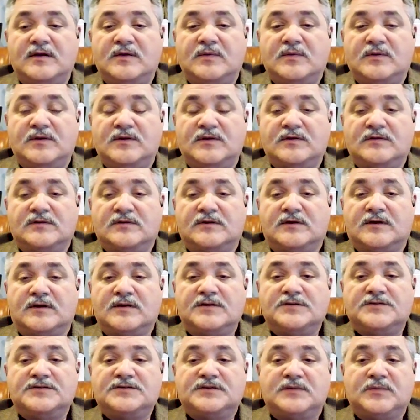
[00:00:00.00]
one of their
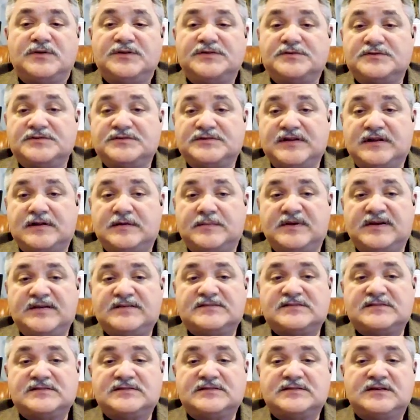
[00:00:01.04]
large research
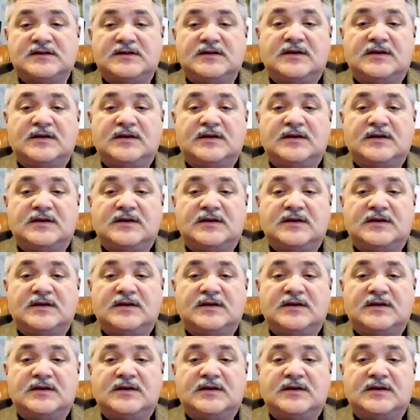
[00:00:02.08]
databases